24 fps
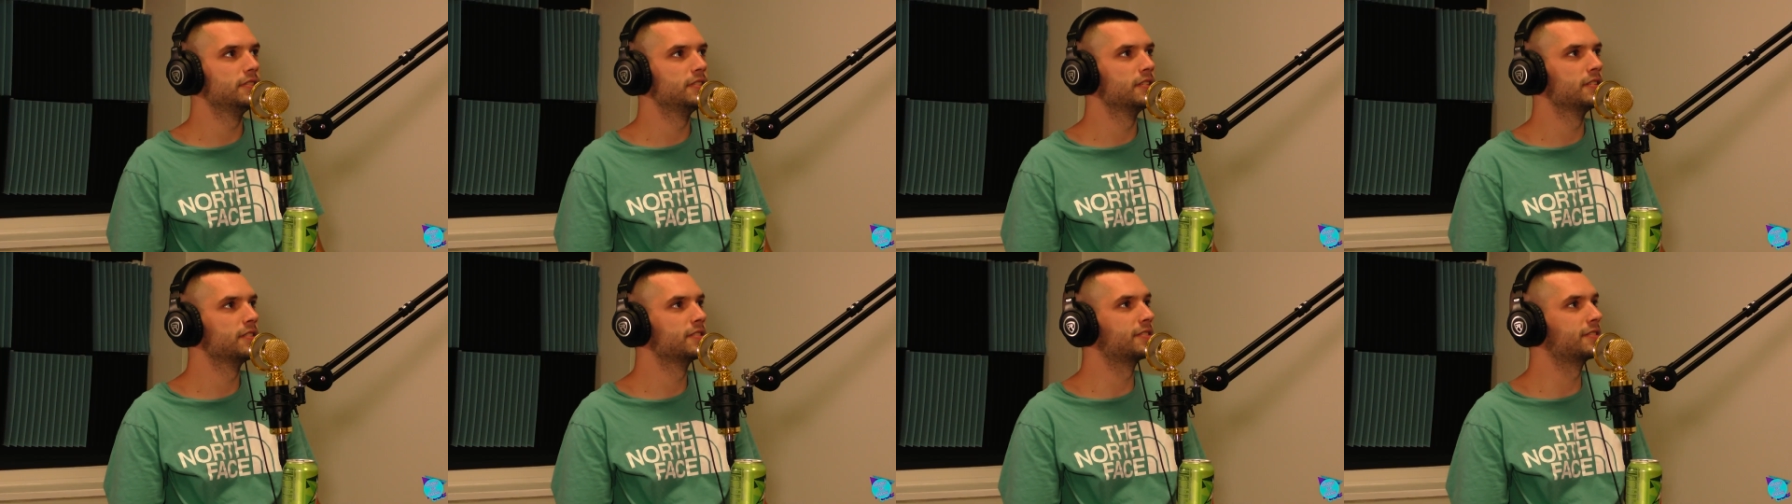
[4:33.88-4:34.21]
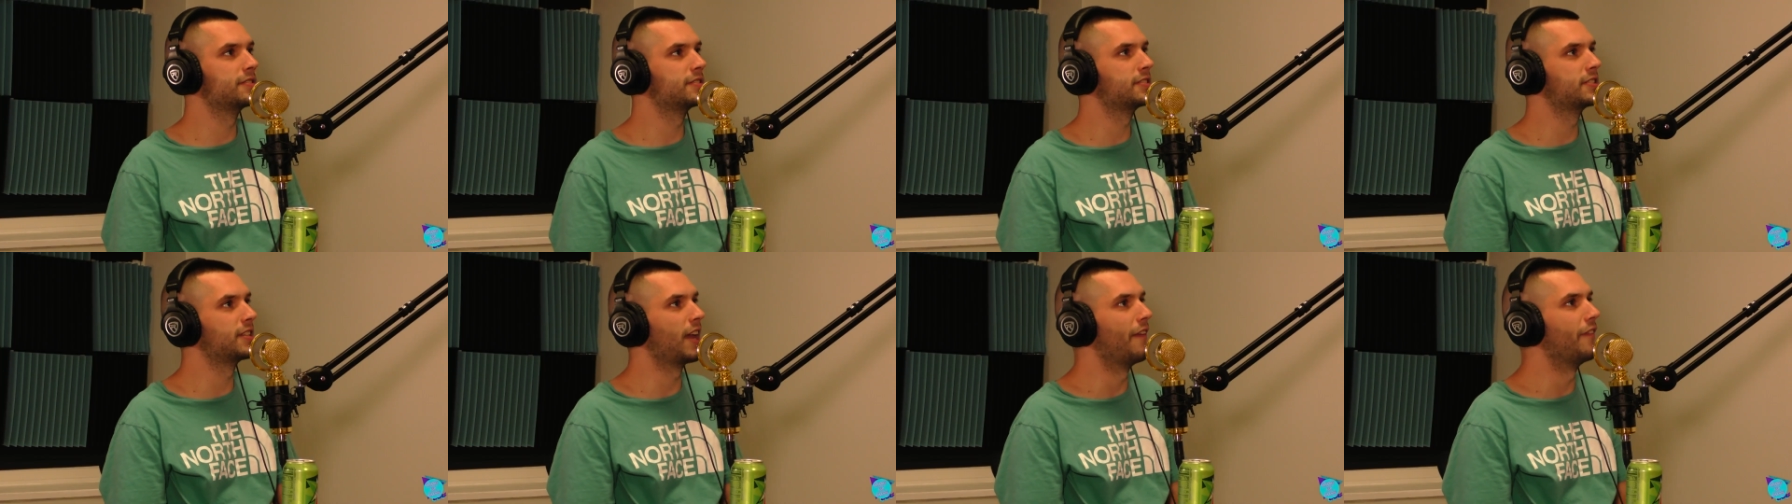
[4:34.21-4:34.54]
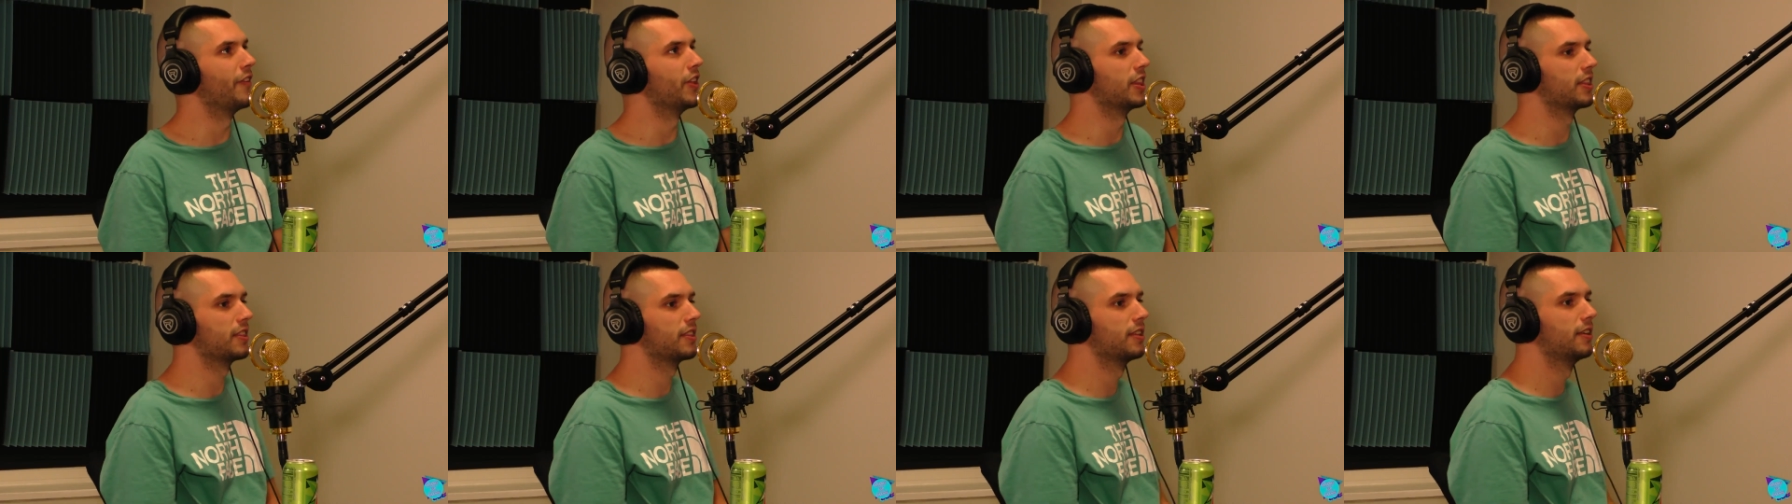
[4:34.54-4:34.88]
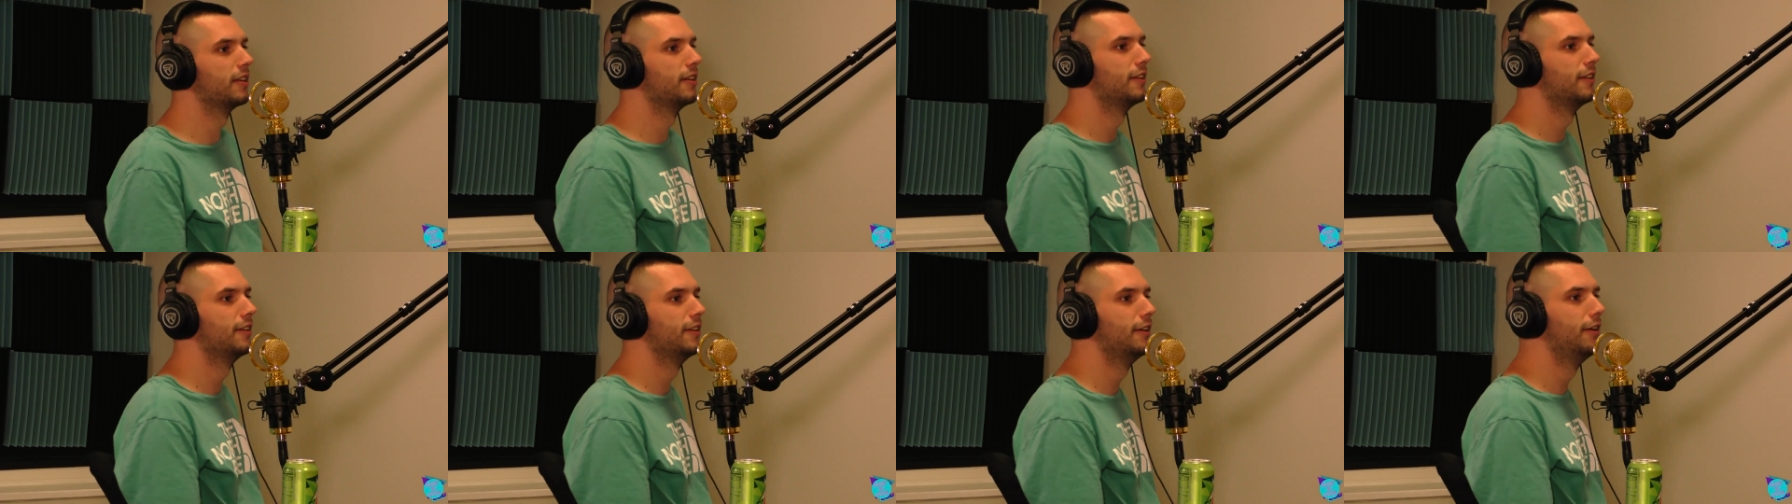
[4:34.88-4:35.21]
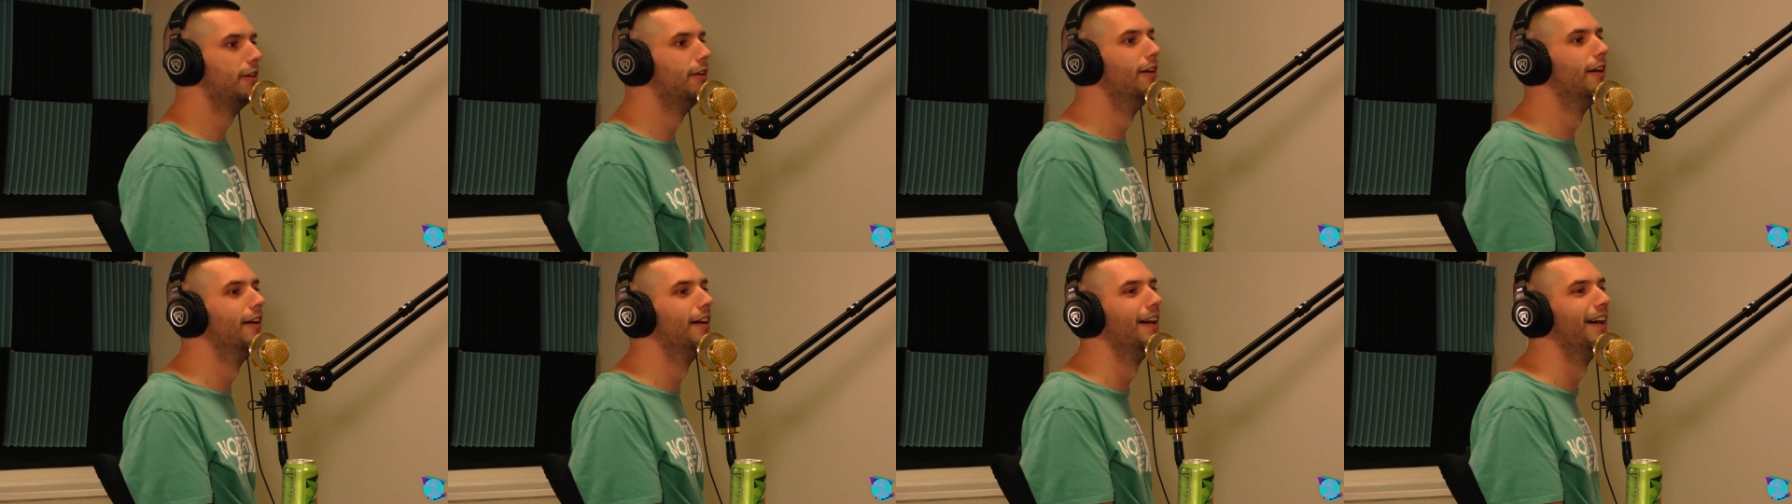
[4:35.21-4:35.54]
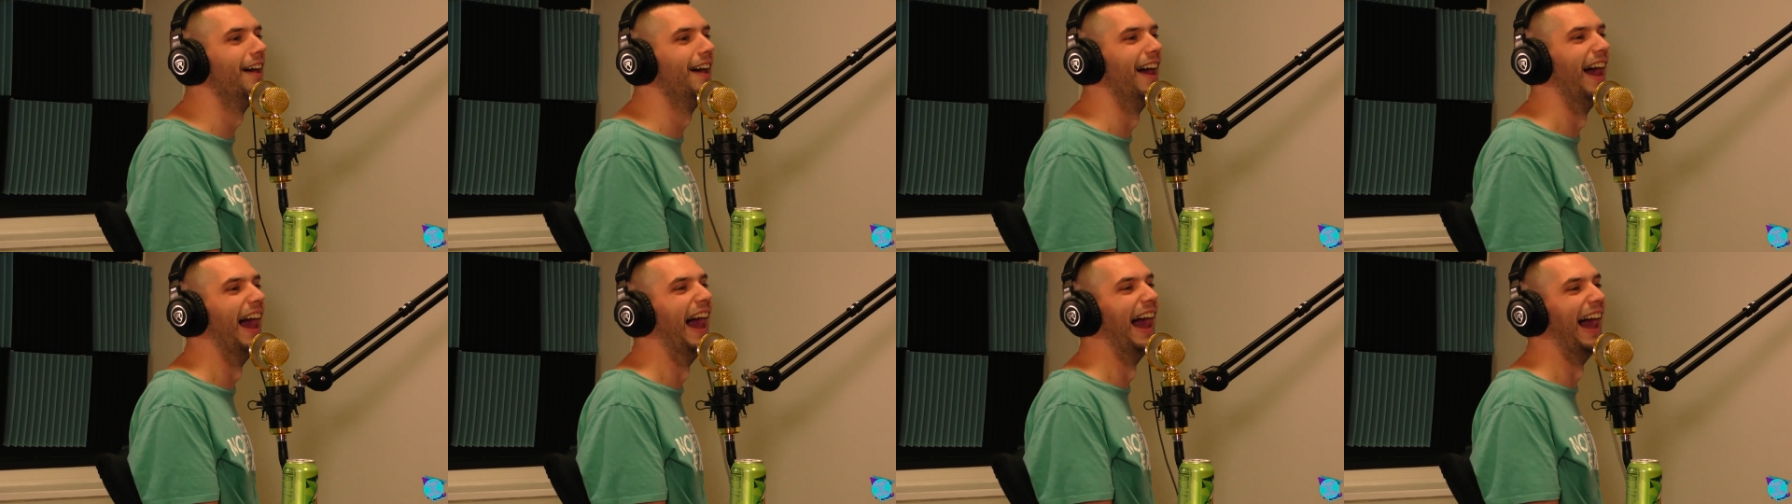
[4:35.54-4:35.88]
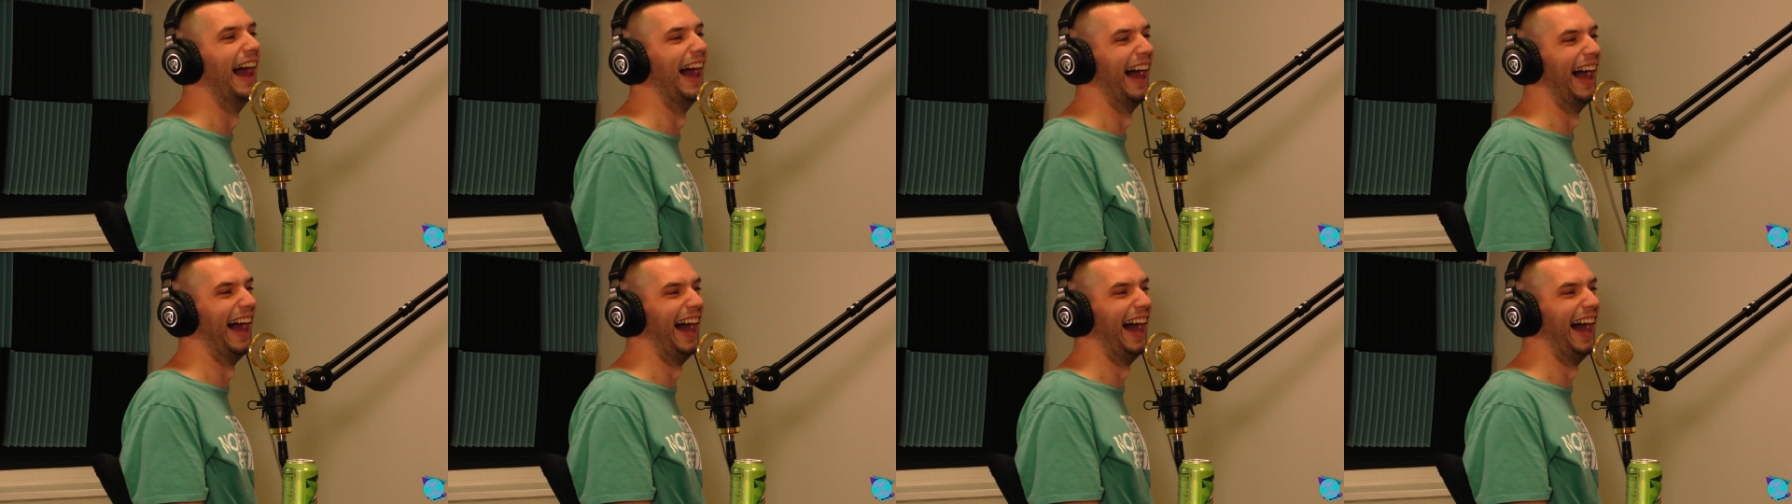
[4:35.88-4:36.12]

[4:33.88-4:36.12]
seventh. dude?